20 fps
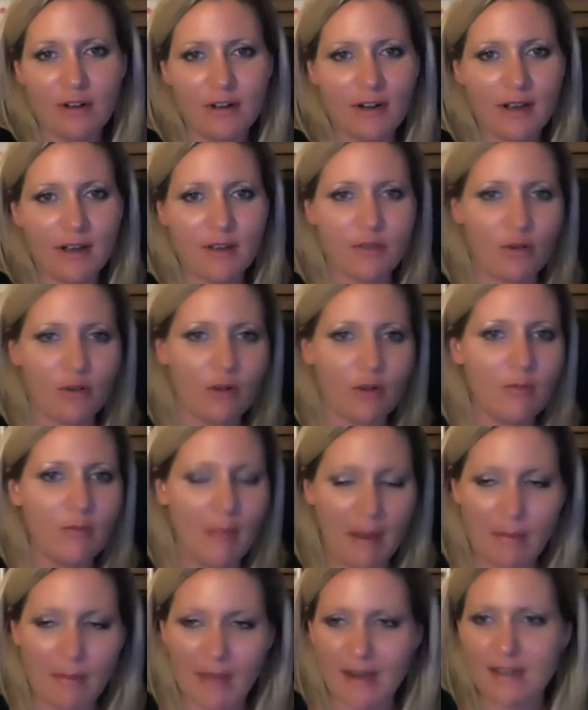and I throw them in
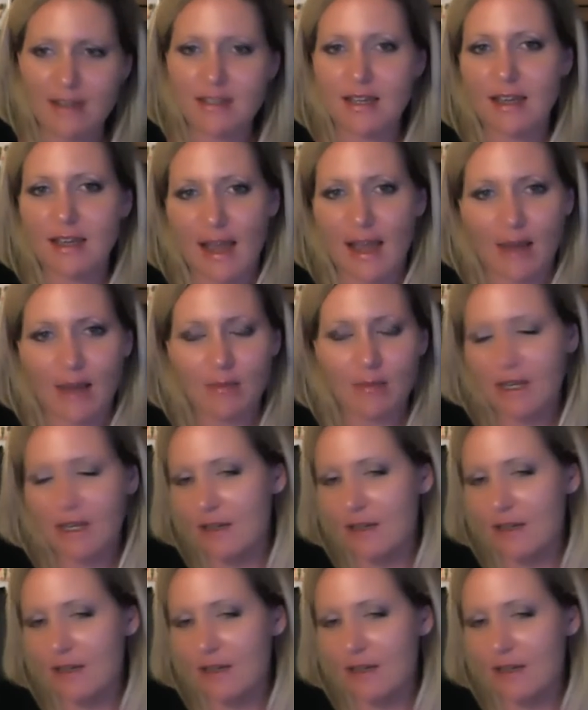my medicine cabinet,